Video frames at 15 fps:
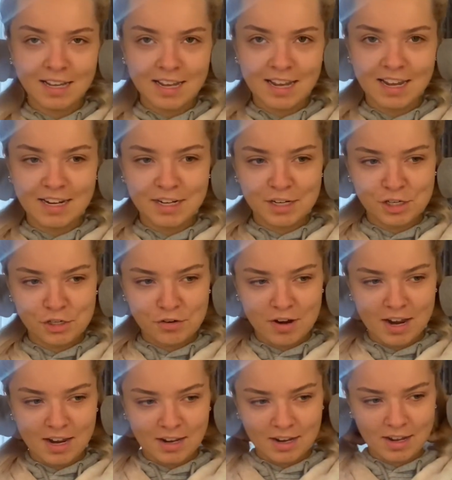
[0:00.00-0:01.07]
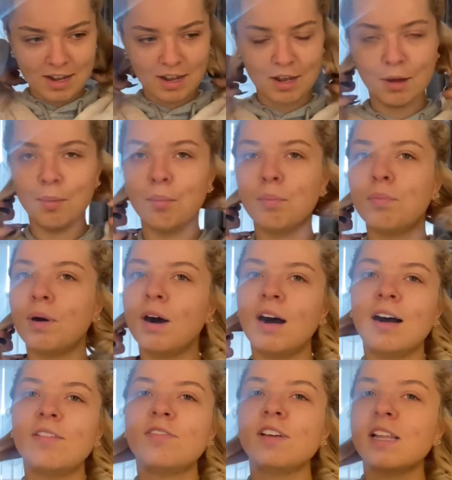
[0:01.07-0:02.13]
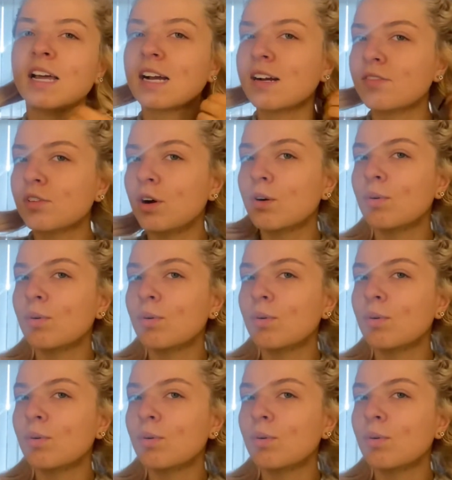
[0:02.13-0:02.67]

industry, um, but I feel like I've got